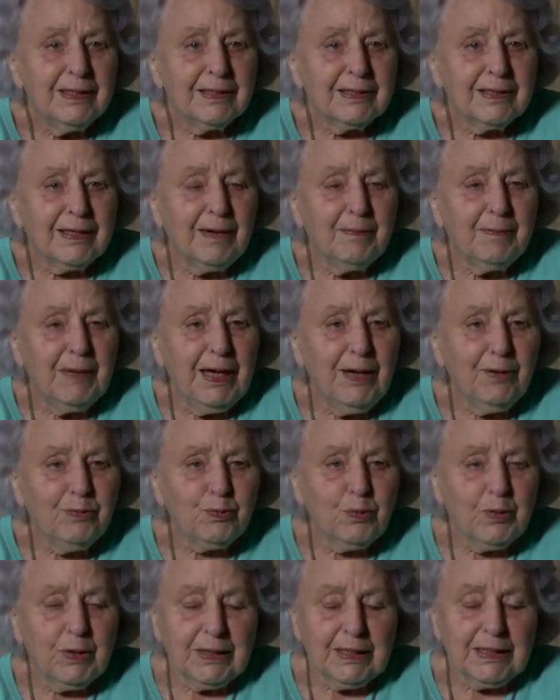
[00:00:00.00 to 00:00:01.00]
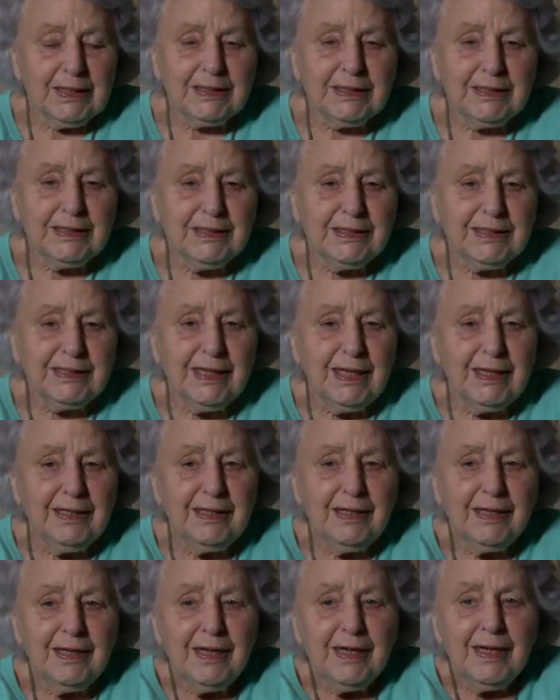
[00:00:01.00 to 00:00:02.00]
come out with us?" She
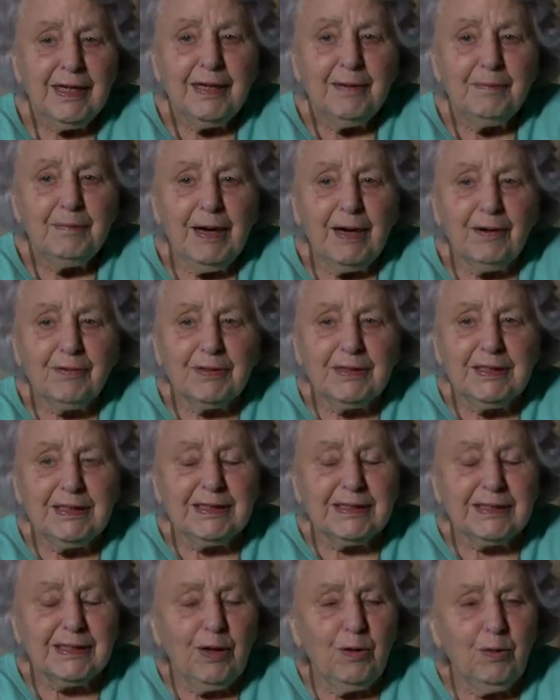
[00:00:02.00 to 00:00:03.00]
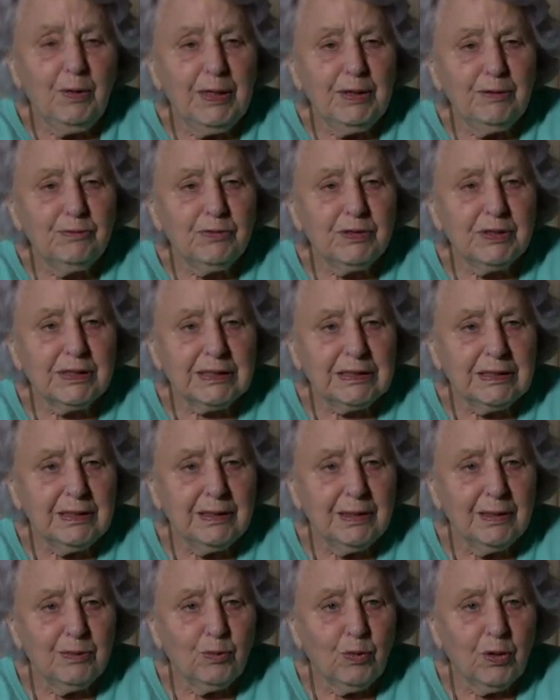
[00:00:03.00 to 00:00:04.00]
said, "Margaret, he's so interested
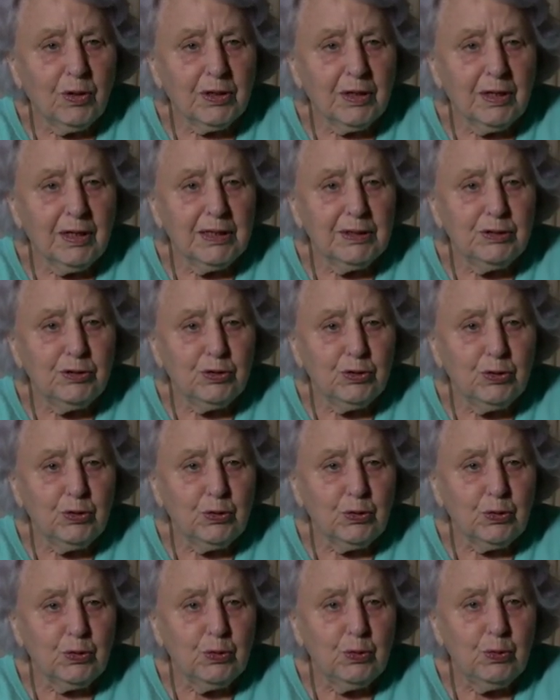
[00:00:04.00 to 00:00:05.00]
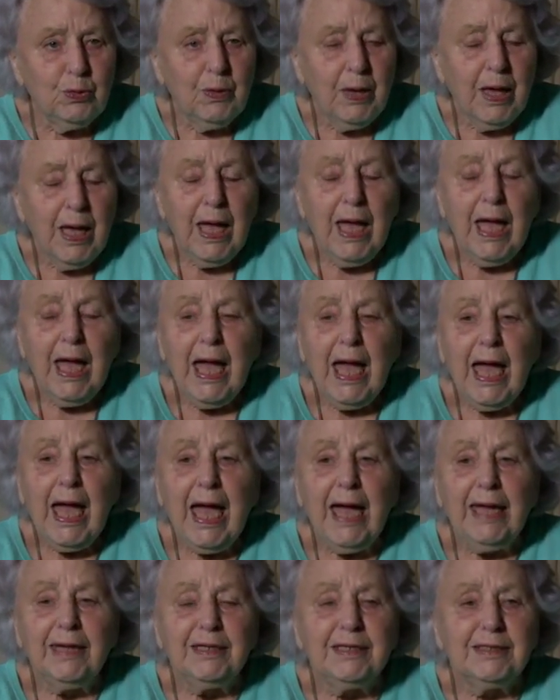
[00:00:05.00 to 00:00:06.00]
in what I do,
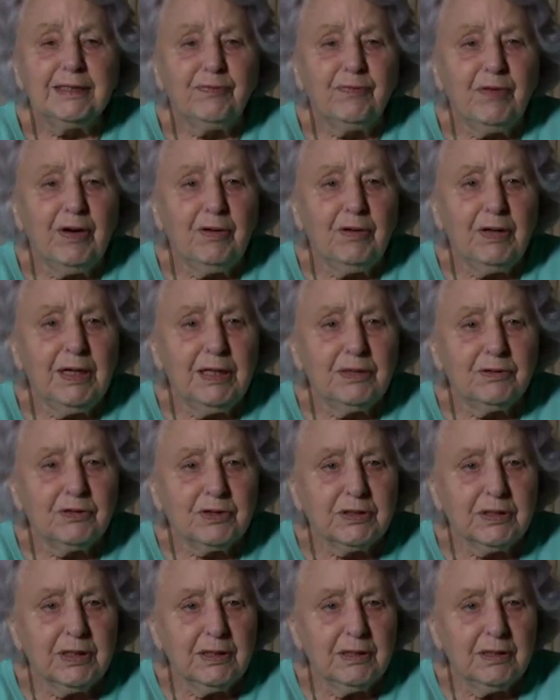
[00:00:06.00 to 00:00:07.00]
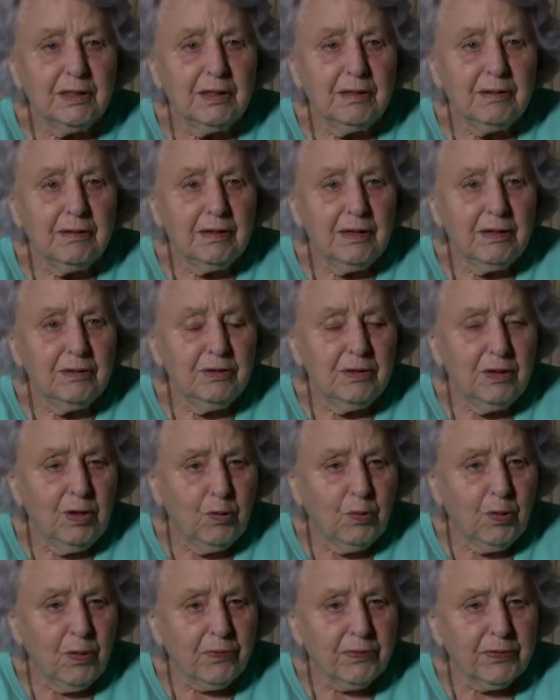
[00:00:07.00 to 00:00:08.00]
and he's very interested in the, you know,
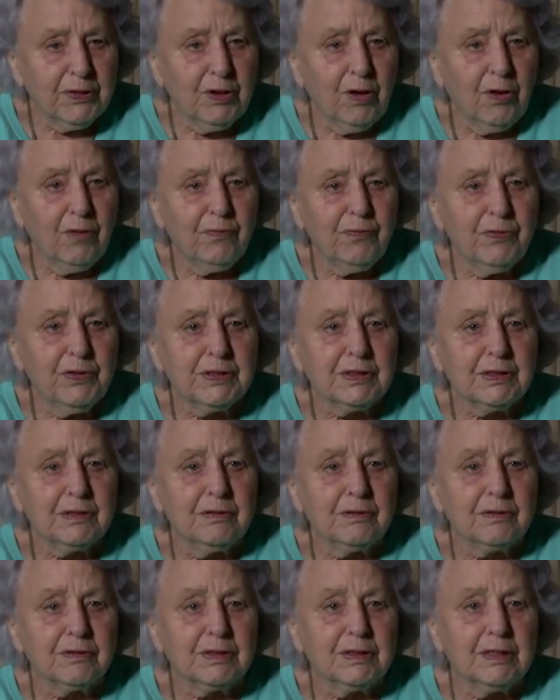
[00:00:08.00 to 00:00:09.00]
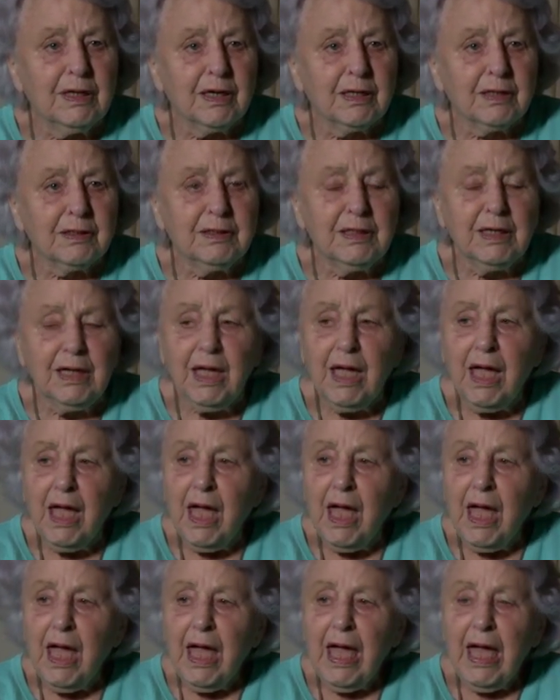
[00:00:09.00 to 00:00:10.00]
what the office looks like."
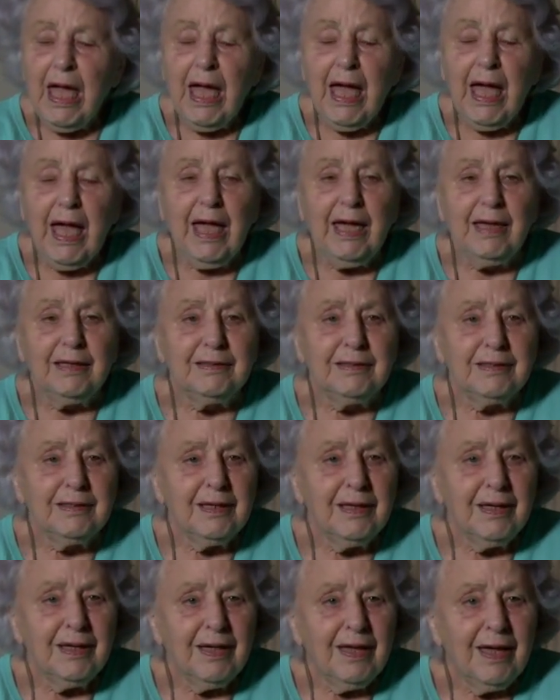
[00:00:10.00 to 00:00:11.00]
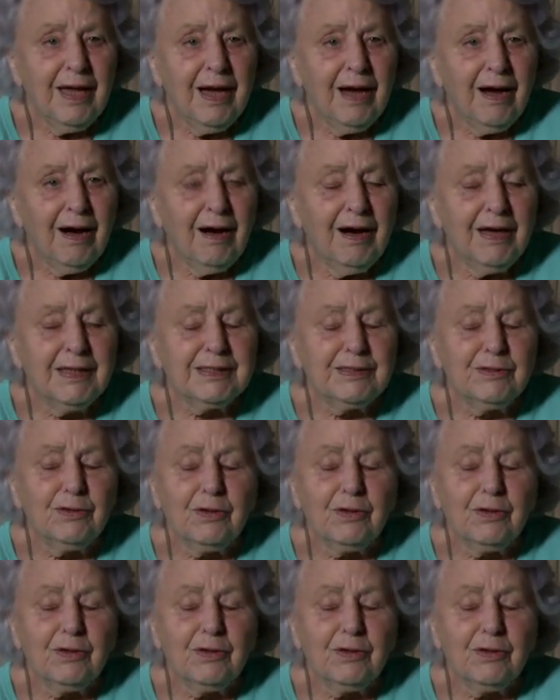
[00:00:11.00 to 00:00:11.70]
And I said,